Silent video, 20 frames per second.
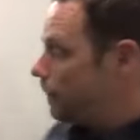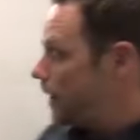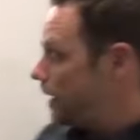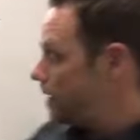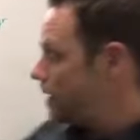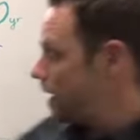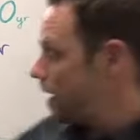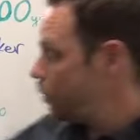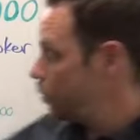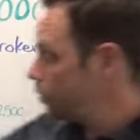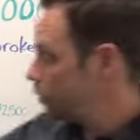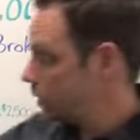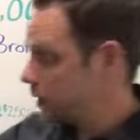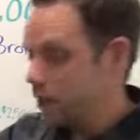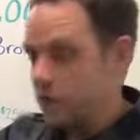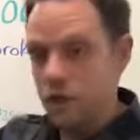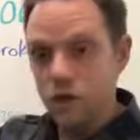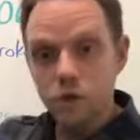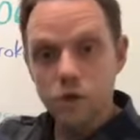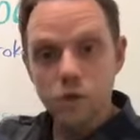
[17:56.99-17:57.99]
And now what we're
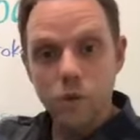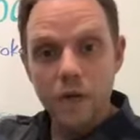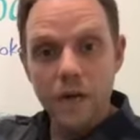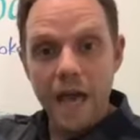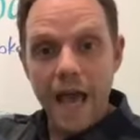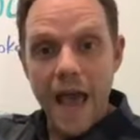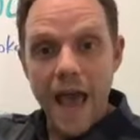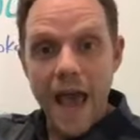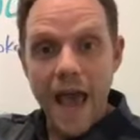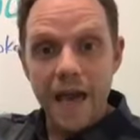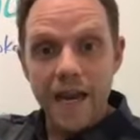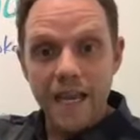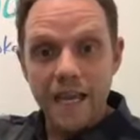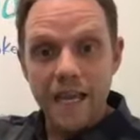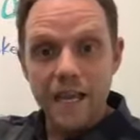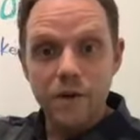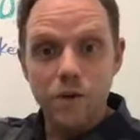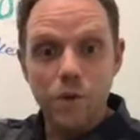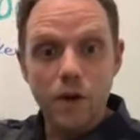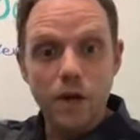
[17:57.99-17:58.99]
going to do is we're going to add
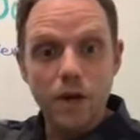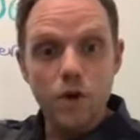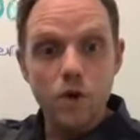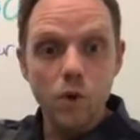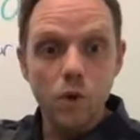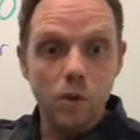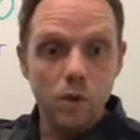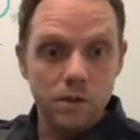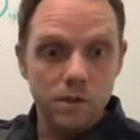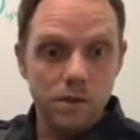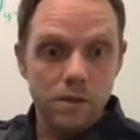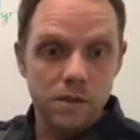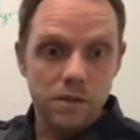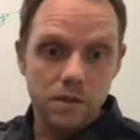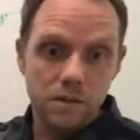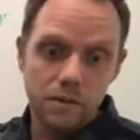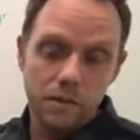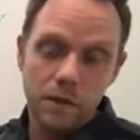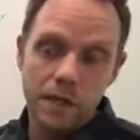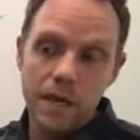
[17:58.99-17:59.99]
in renewals.
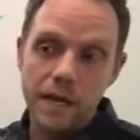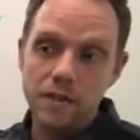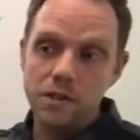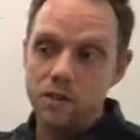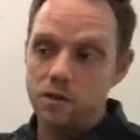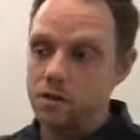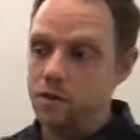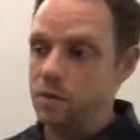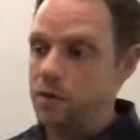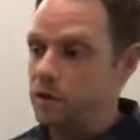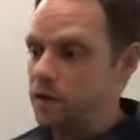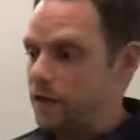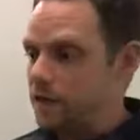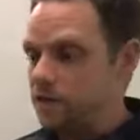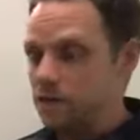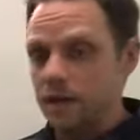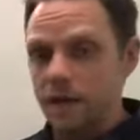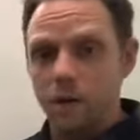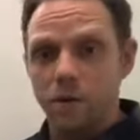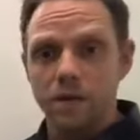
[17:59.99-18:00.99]
Okay, so some of you guys are
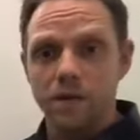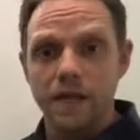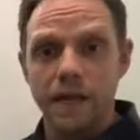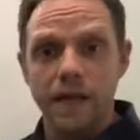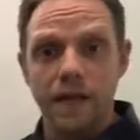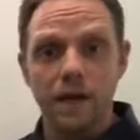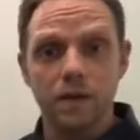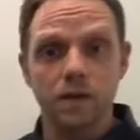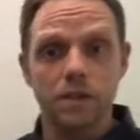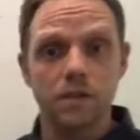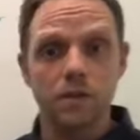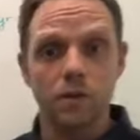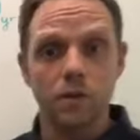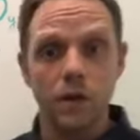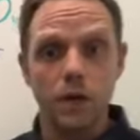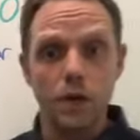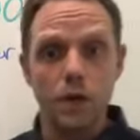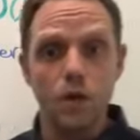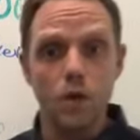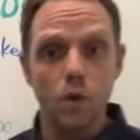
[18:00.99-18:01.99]
like, what the hell is a
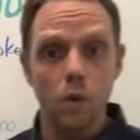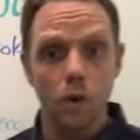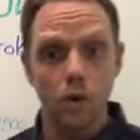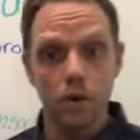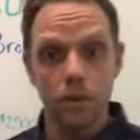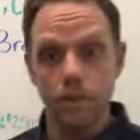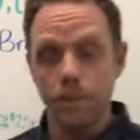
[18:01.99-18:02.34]
renewal?